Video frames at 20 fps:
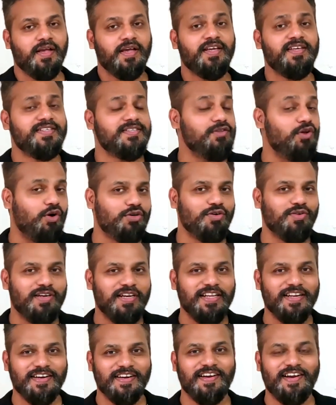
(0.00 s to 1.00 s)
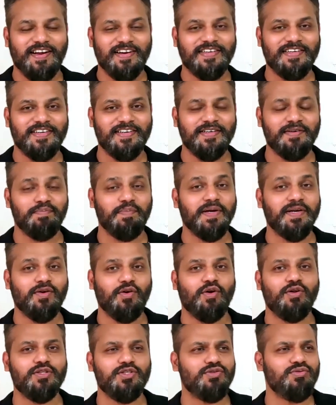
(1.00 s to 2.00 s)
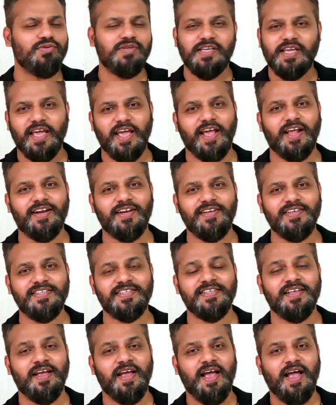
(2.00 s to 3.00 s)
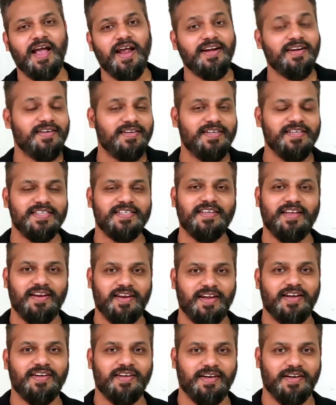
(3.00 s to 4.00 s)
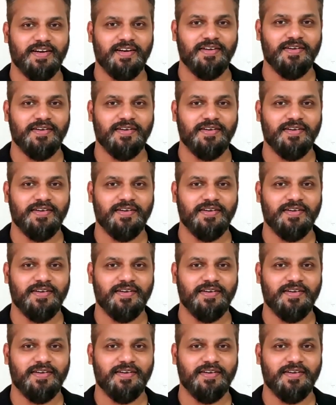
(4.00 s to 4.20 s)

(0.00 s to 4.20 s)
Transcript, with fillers: he's not only reluctant but also careless and disconnected.